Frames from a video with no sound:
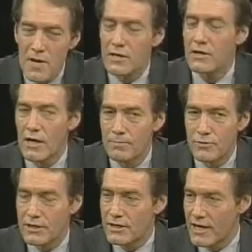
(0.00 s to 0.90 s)
me the
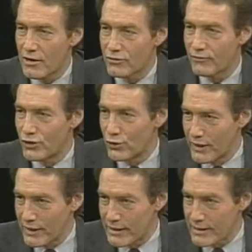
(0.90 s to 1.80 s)
ups and downs of
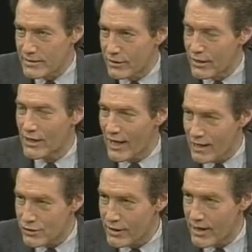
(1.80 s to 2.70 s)
doing this. Are you
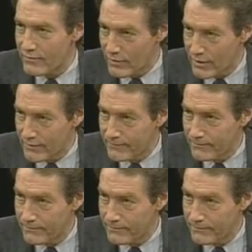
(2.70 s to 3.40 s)
glad you got involved?